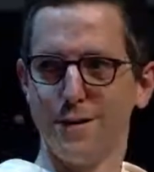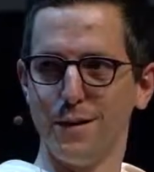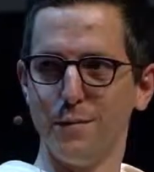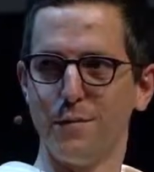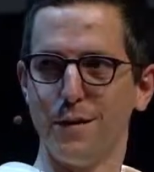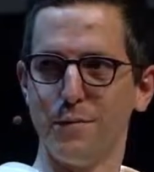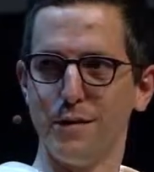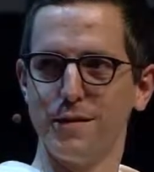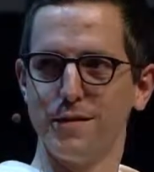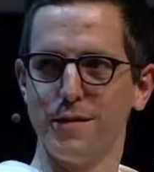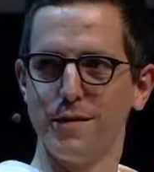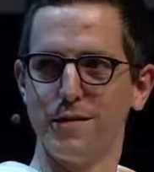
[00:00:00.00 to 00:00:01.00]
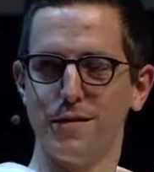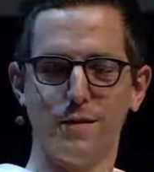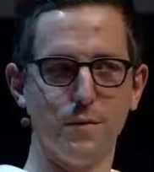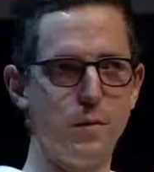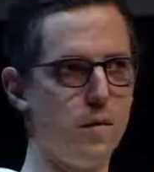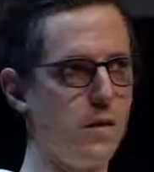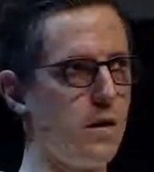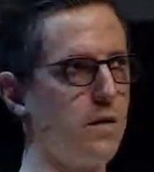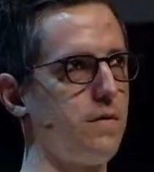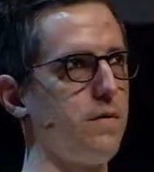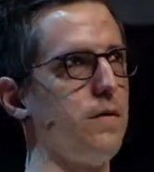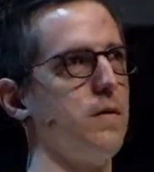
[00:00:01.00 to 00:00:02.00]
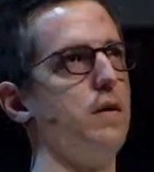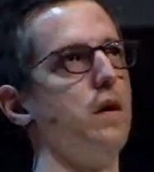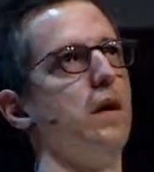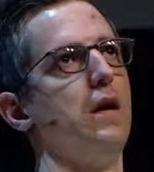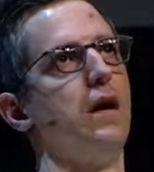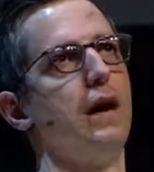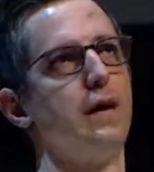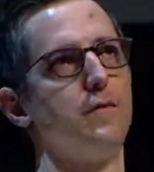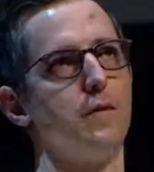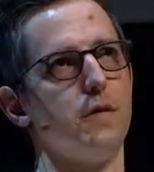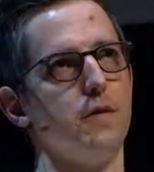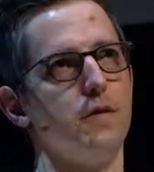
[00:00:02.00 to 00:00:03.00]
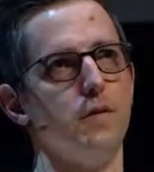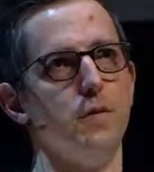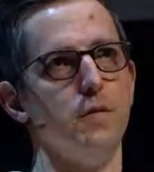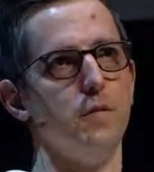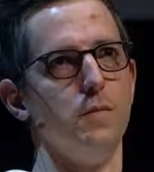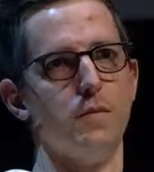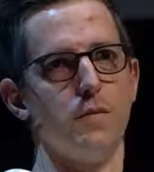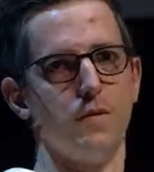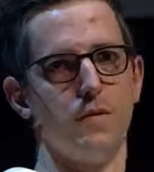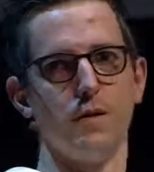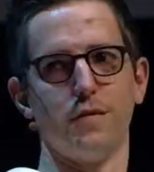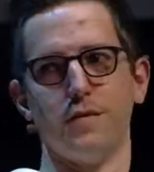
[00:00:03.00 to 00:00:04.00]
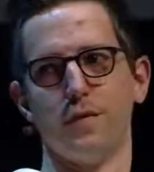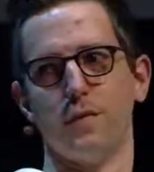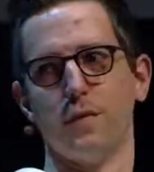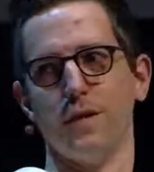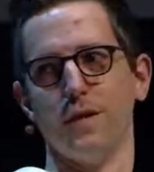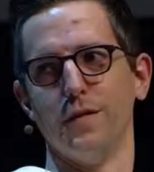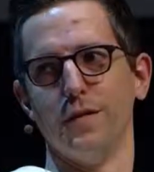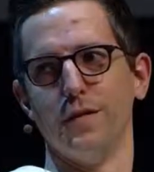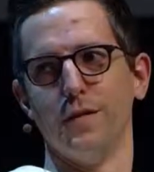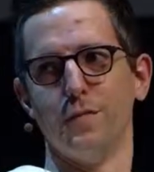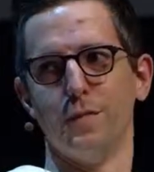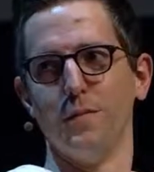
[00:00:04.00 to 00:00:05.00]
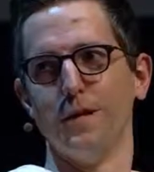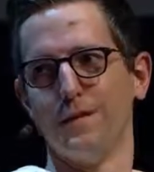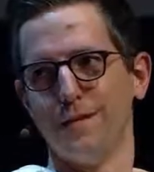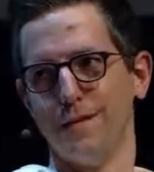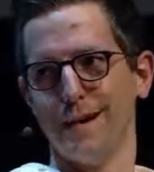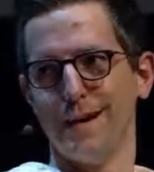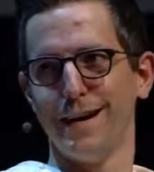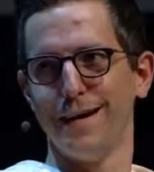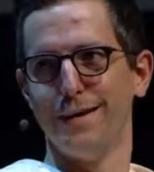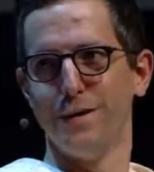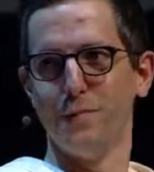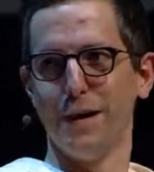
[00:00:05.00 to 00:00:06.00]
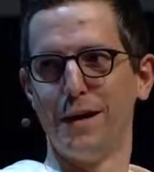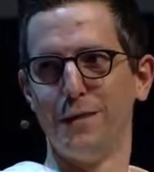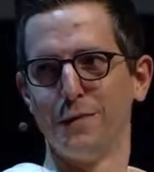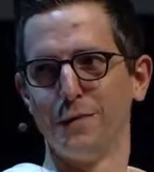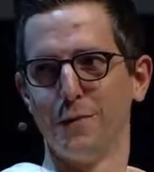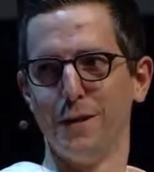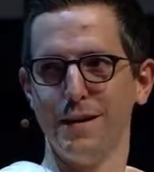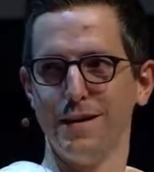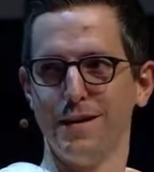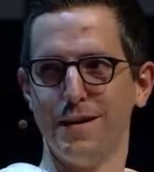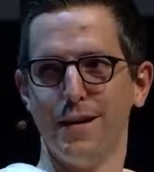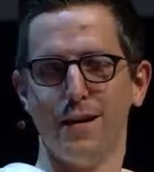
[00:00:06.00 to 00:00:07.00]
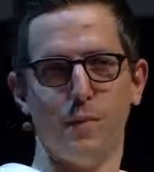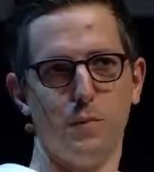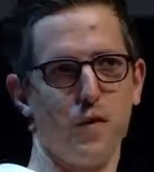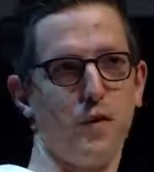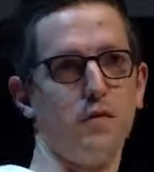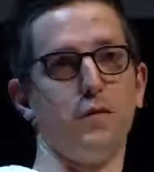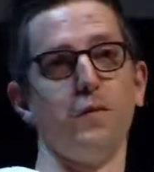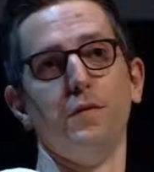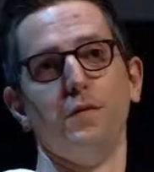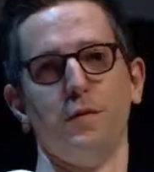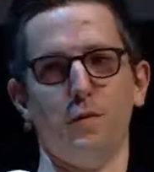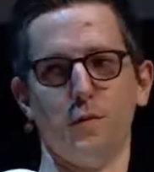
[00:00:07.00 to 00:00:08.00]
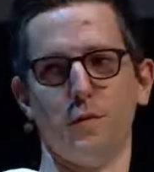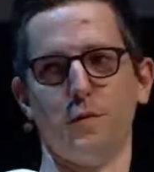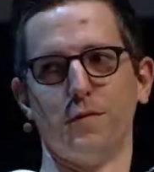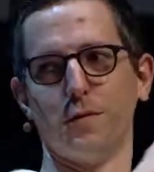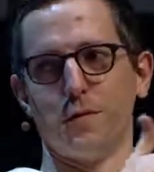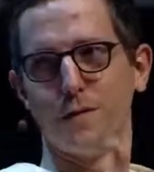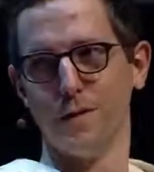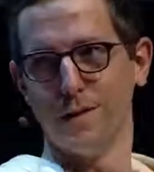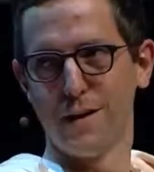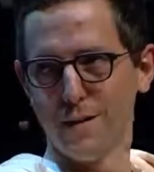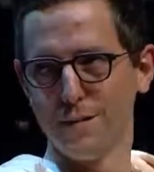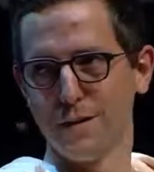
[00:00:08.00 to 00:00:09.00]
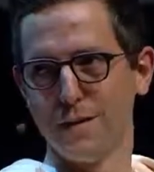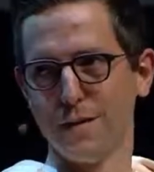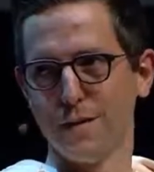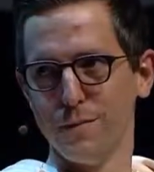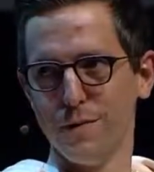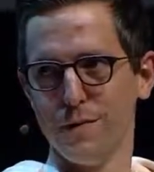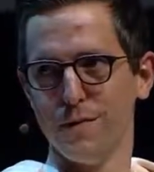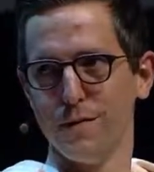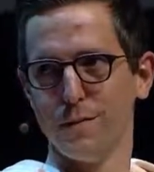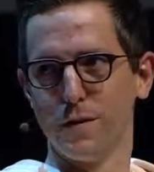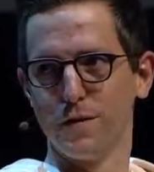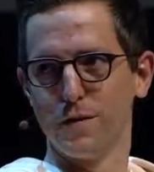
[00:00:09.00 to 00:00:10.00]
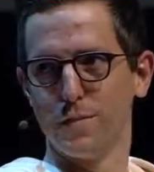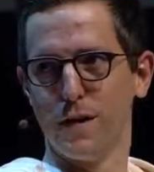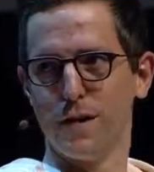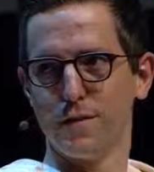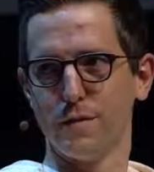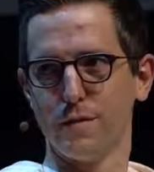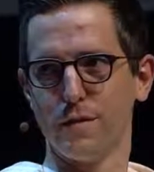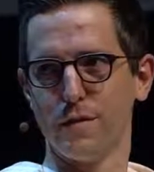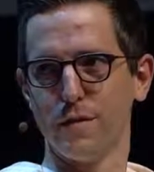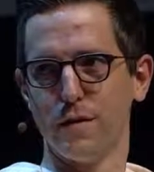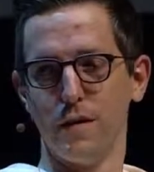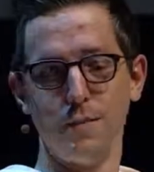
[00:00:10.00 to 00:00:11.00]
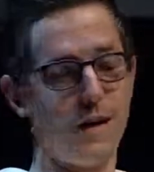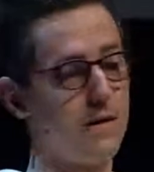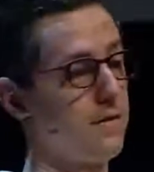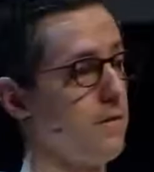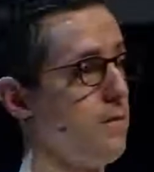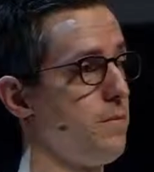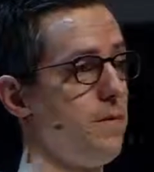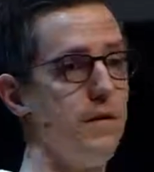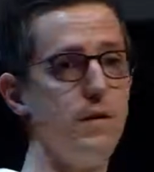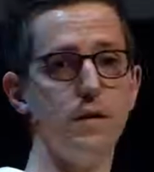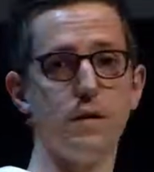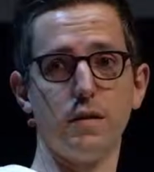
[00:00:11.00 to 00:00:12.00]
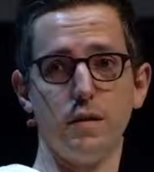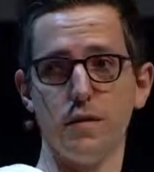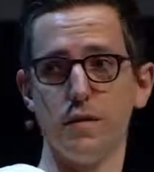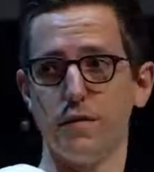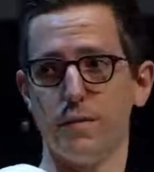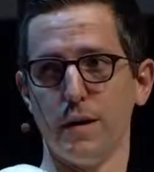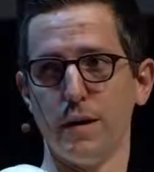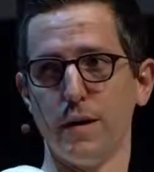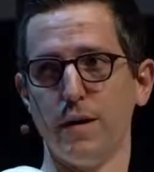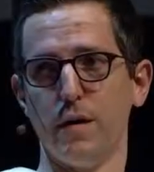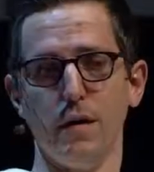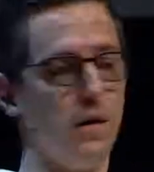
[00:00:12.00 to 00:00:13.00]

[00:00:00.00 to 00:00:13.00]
if that makes sense. But we also have to consume, to Justin's point, the information diet in a balanced way, but also use the tools to create offline community as much as possible. And I'm actually pretty encouraged by